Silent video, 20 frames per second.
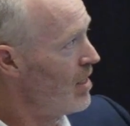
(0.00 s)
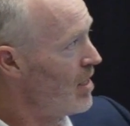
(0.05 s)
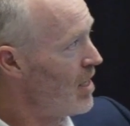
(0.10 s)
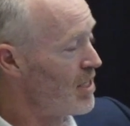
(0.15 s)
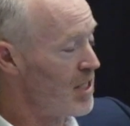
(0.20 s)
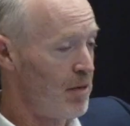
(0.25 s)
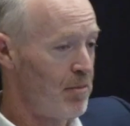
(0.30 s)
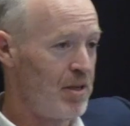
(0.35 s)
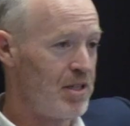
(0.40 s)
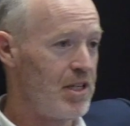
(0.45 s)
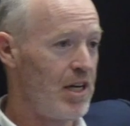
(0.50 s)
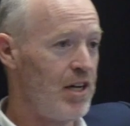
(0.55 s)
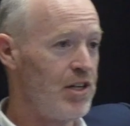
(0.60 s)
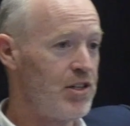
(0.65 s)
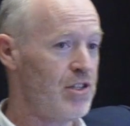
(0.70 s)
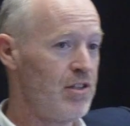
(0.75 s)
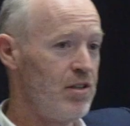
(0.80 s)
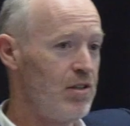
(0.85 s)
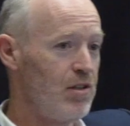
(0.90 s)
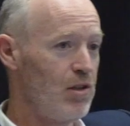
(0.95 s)

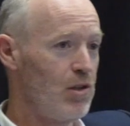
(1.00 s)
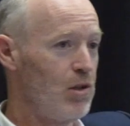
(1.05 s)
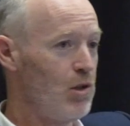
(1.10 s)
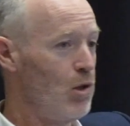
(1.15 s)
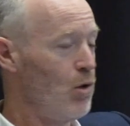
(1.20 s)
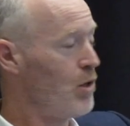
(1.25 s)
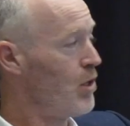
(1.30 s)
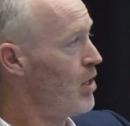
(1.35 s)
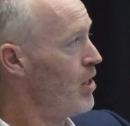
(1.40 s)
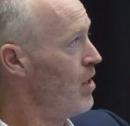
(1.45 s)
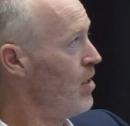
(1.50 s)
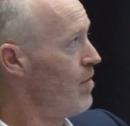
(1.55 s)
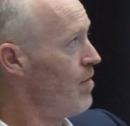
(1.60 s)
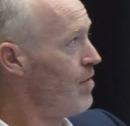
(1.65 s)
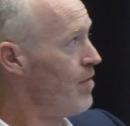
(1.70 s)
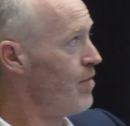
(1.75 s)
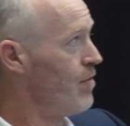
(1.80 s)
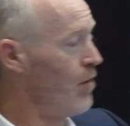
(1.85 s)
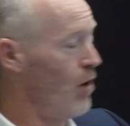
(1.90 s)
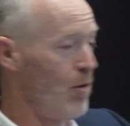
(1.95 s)
segmentation looking at
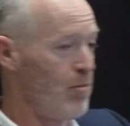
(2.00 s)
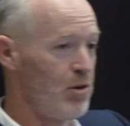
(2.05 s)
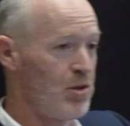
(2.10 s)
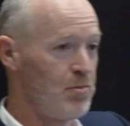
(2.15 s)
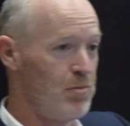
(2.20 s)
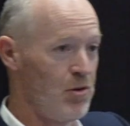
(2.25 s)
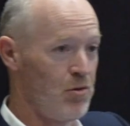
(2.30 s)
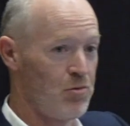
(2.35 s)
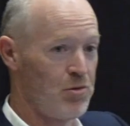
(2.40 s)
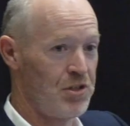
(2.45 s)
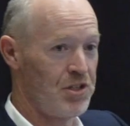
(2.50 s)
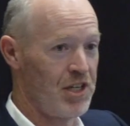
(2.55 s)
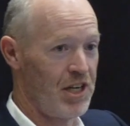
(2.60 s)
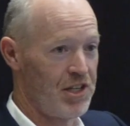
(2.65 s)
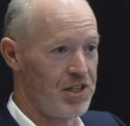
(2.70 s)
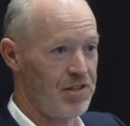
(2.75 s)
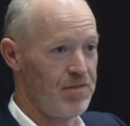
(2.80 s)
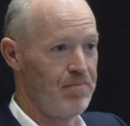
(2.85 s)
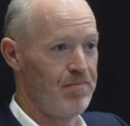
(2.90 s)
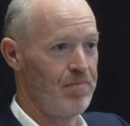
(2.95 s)
fibrous mineral
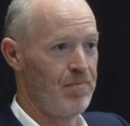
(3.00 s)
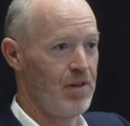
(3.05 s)
detection.